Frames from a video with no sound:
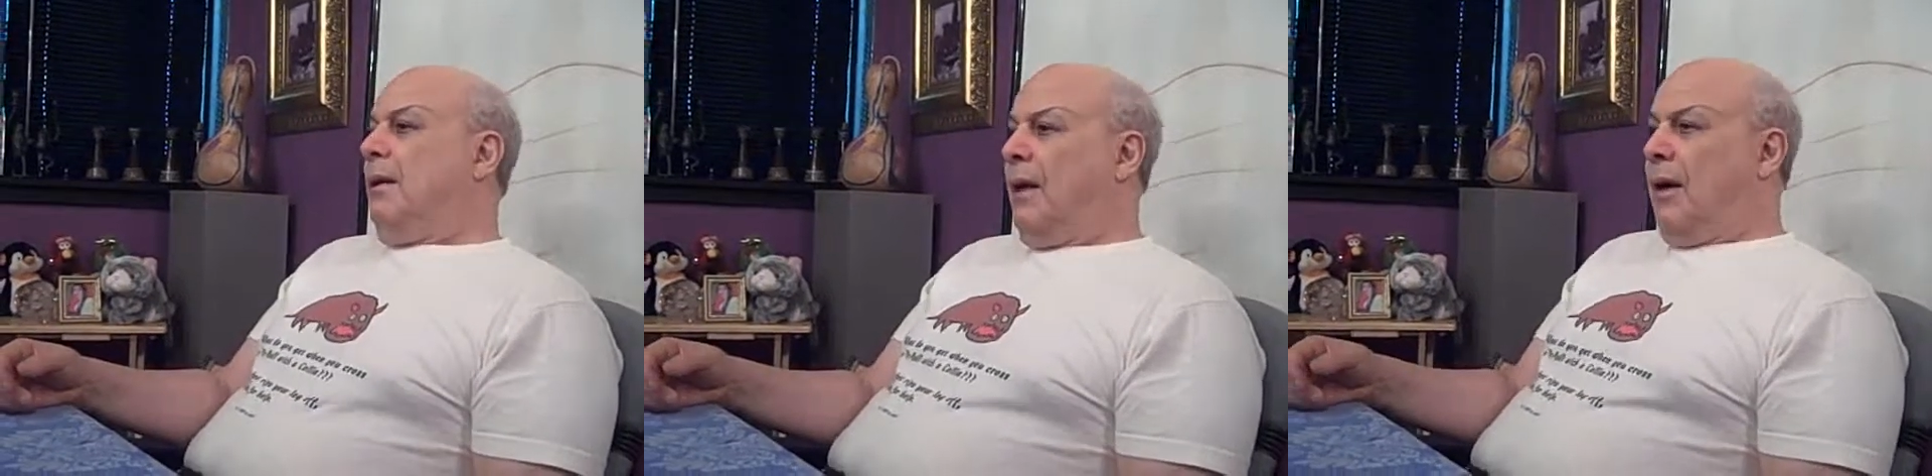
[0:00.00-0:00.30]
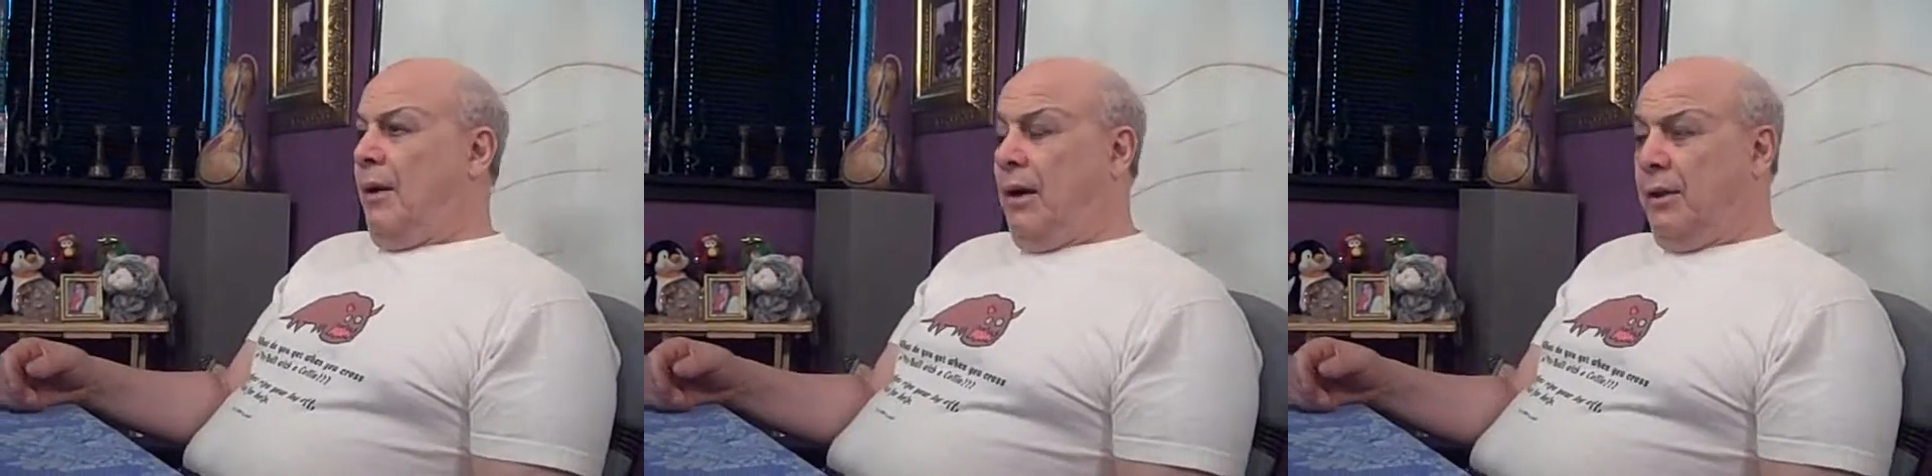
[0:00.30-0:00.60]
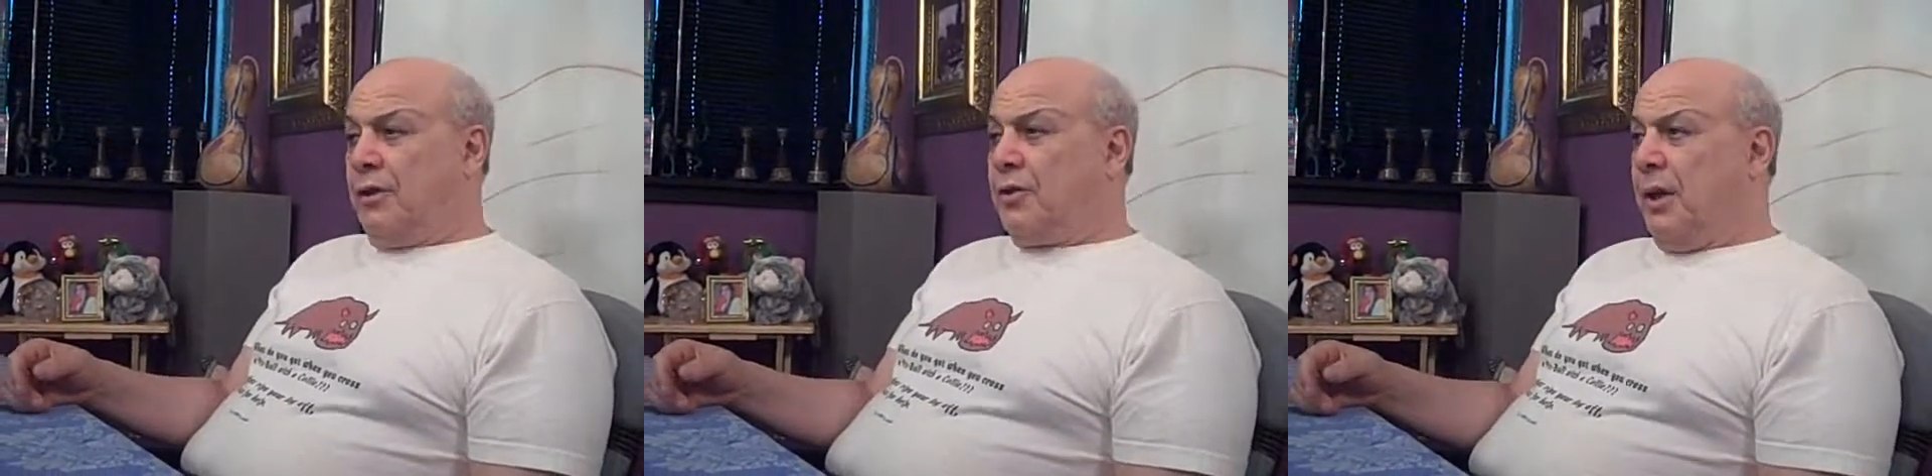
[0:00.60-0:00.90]
Now, how
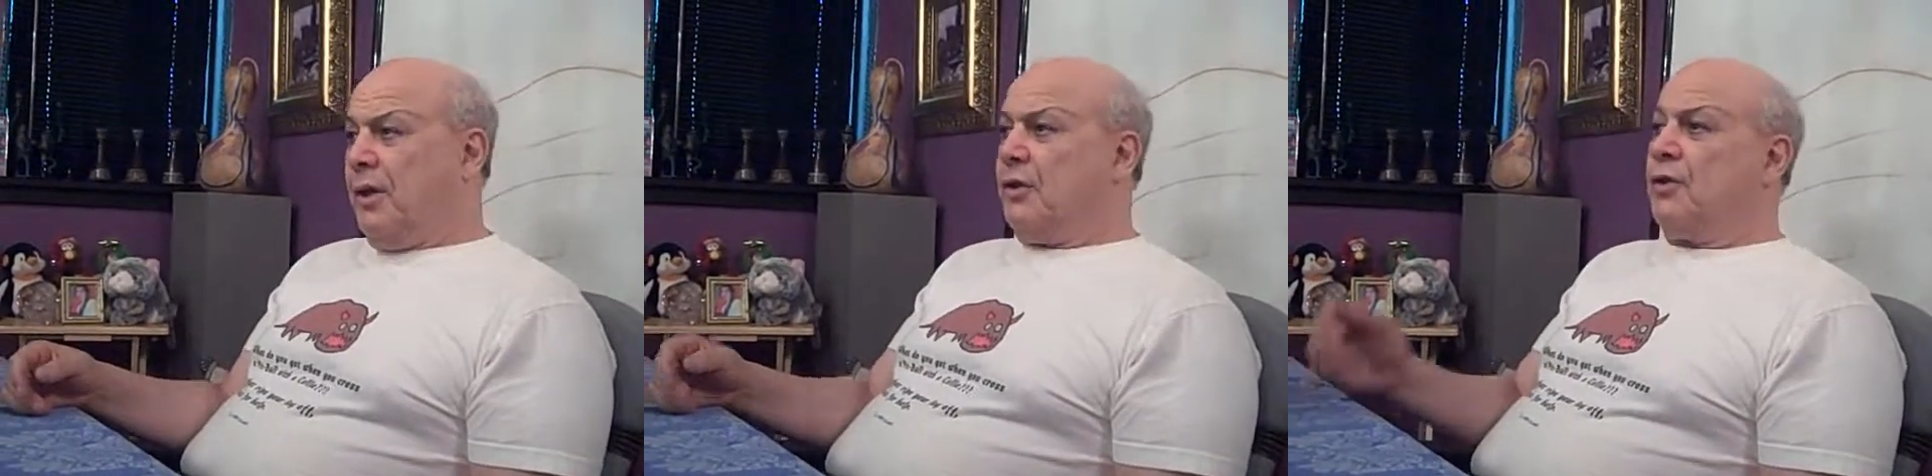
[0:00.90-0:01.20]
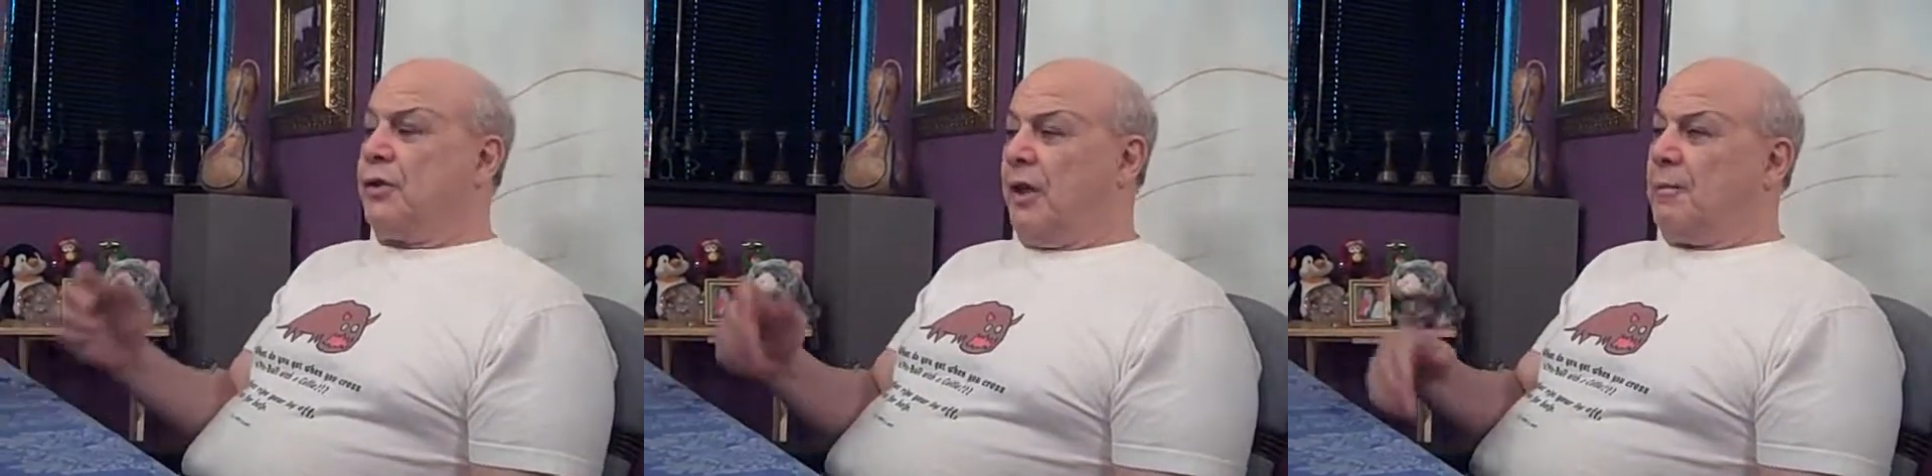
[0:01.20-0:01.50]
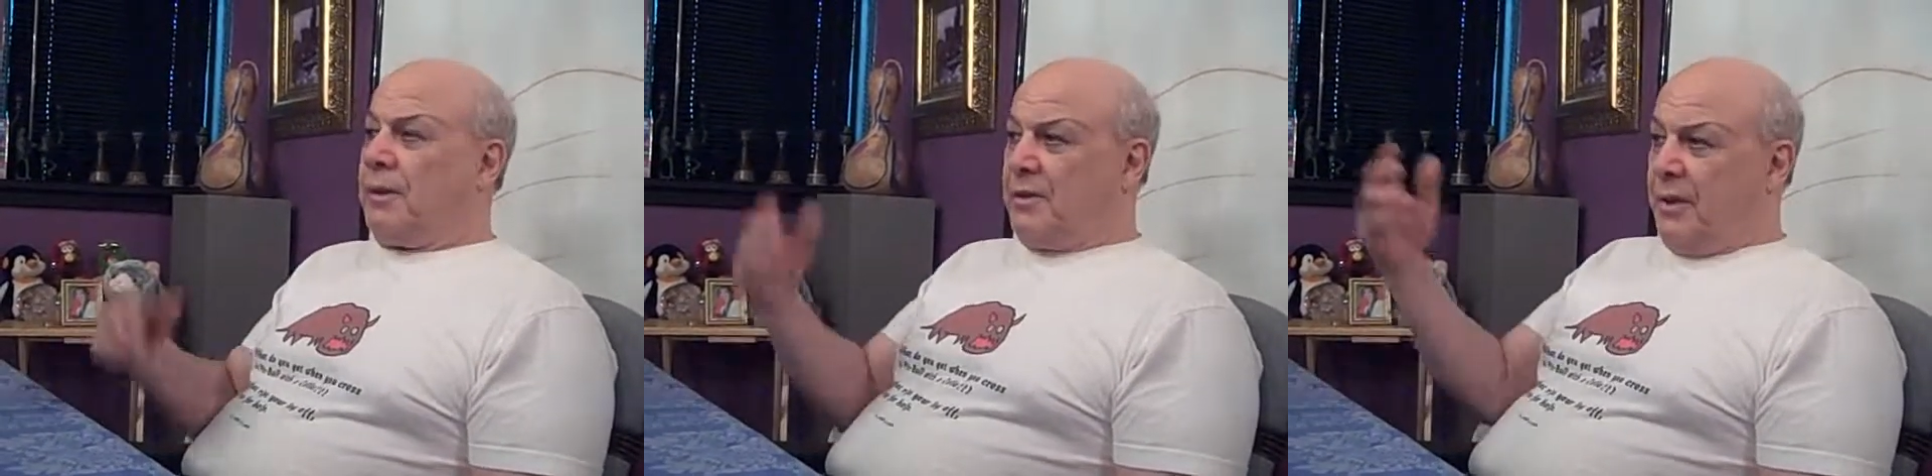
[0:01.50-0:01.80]
do you check? You
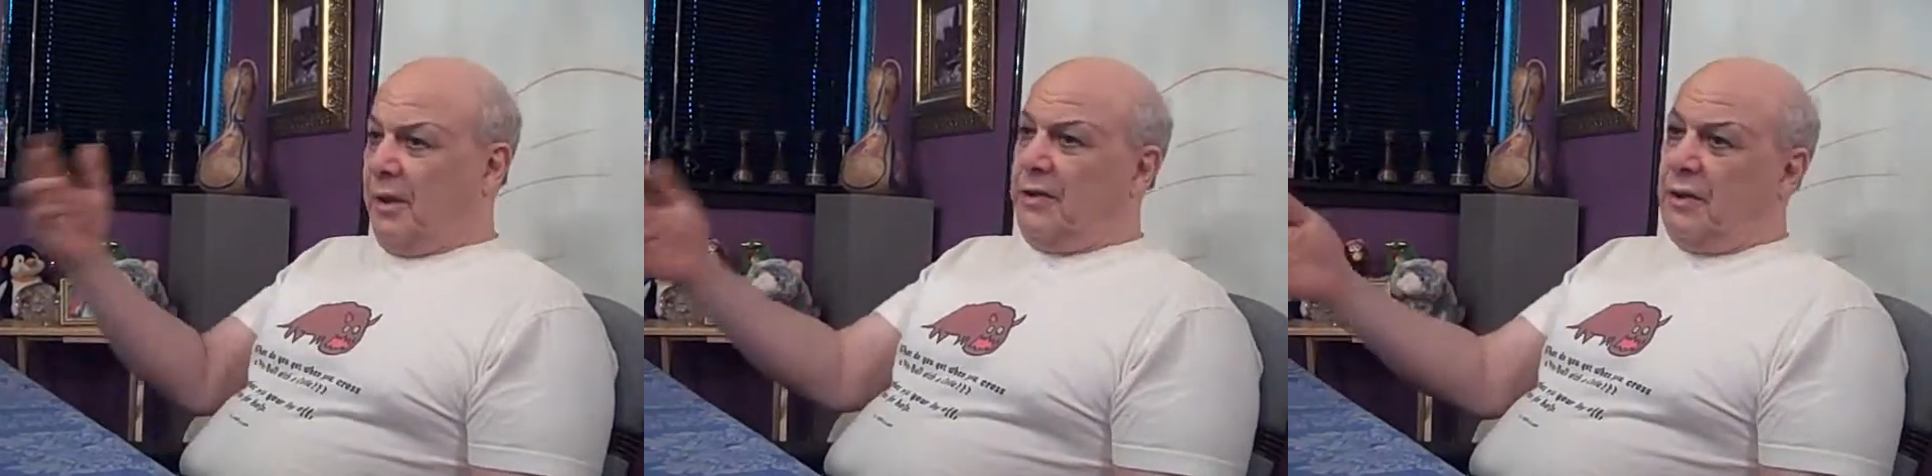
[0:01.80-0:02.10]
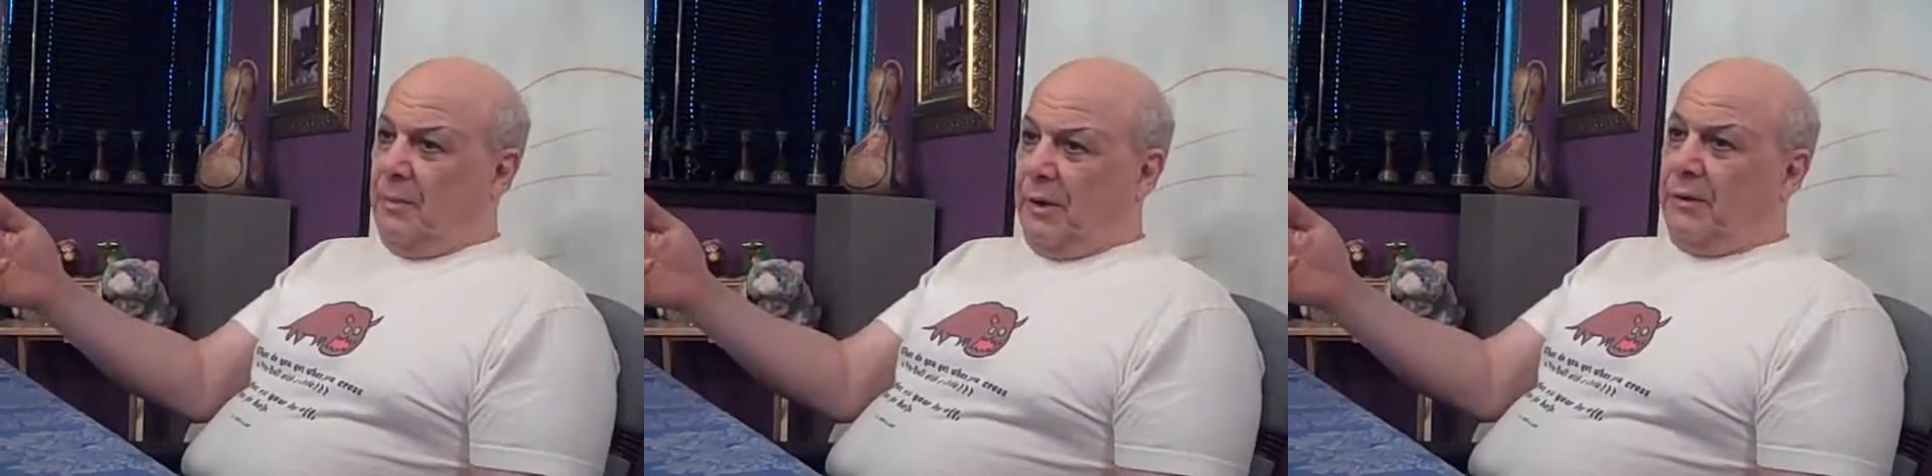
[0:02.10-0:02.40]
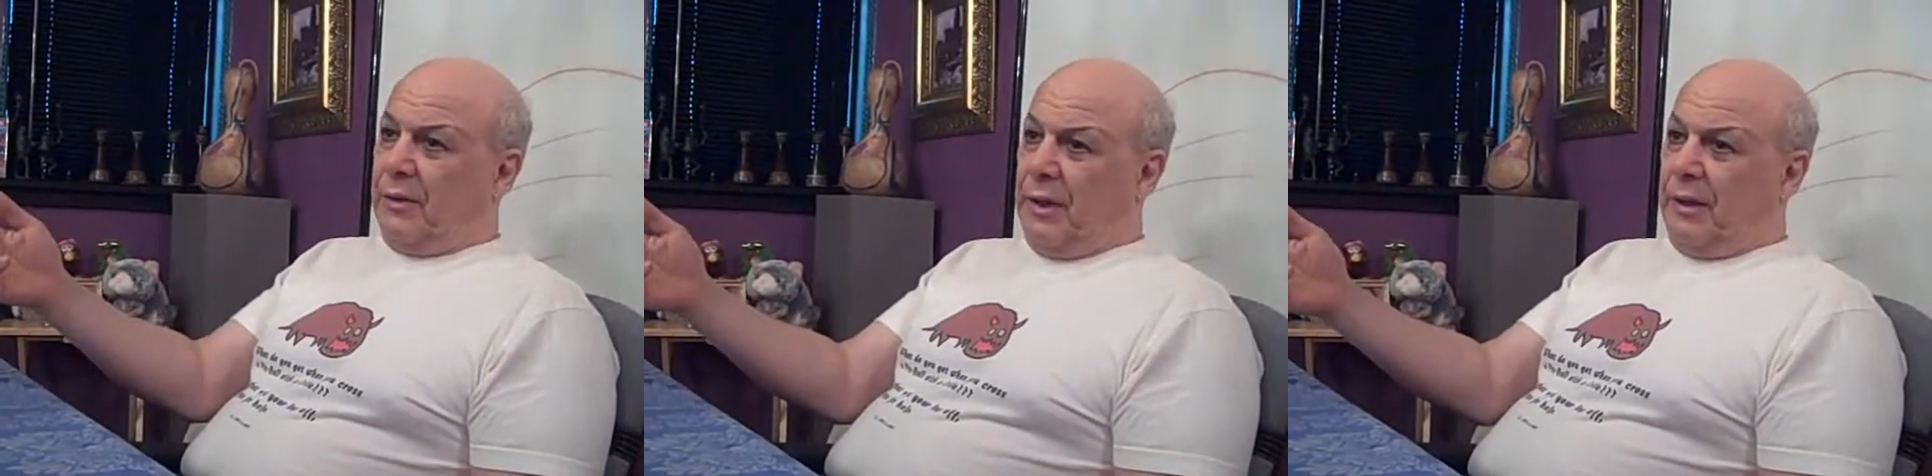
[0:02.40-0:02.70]
check by sending somebody
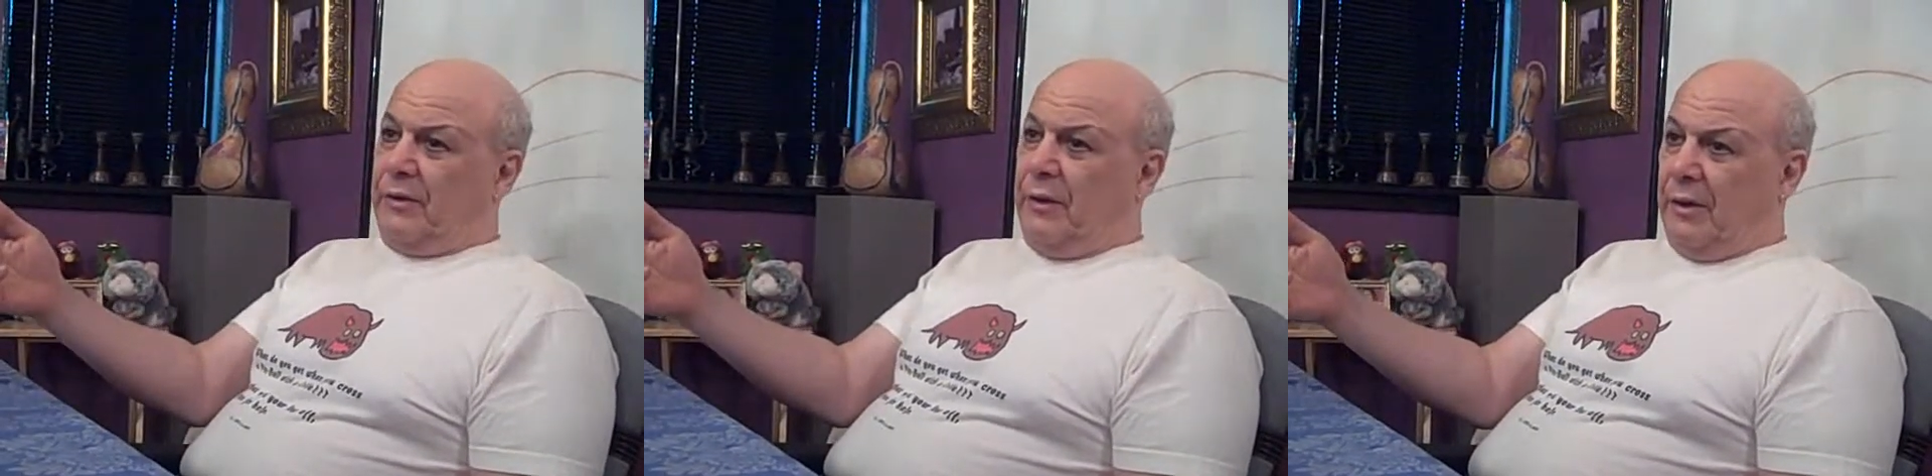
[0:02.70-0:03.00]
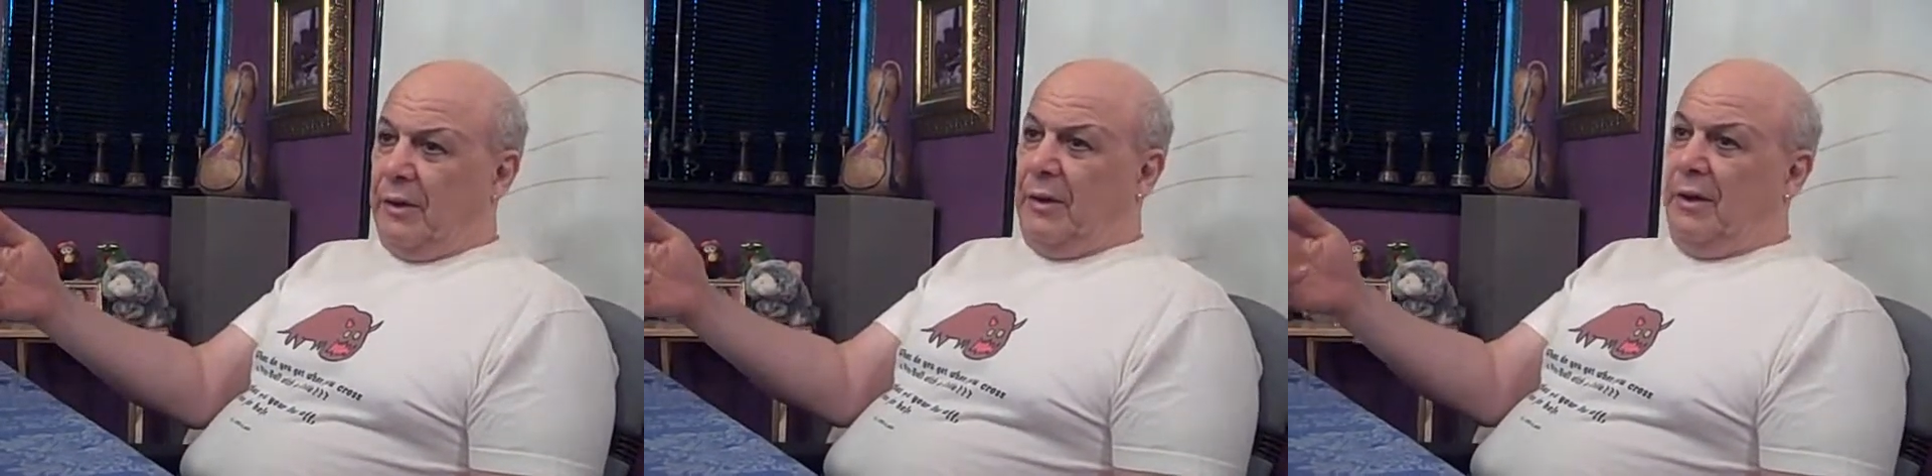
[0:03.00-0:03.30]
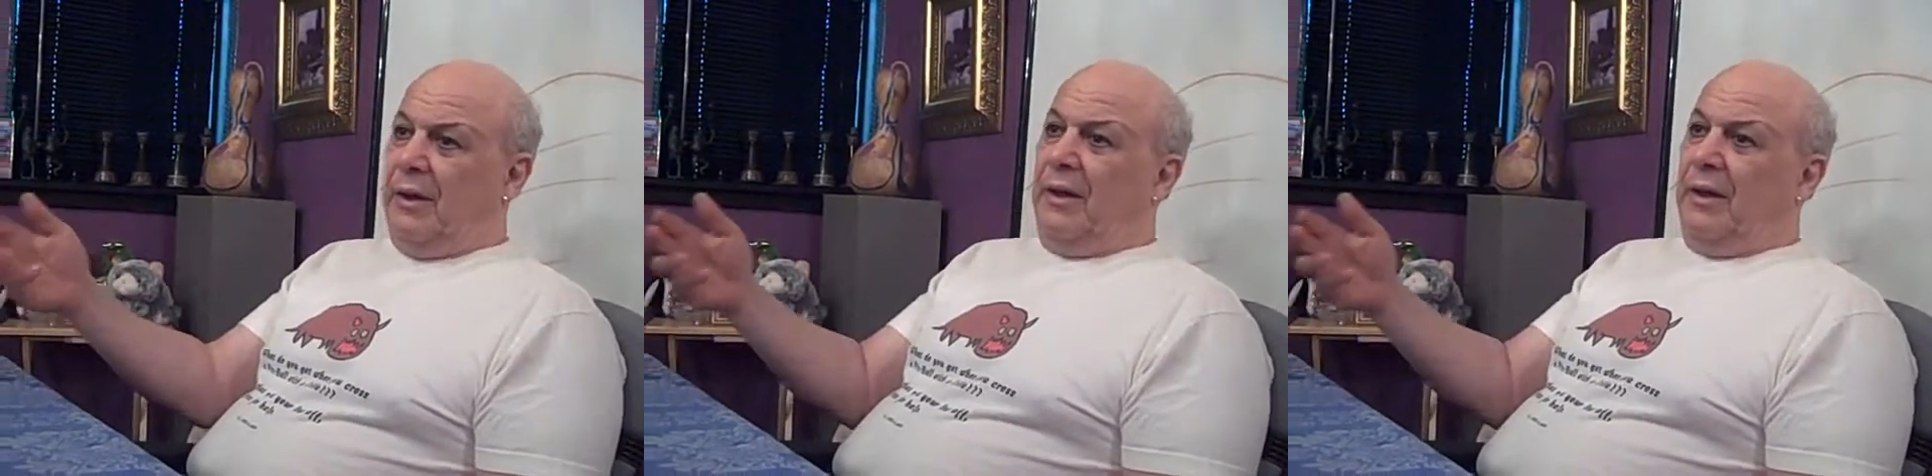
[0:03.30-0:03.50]
to Lenox Hill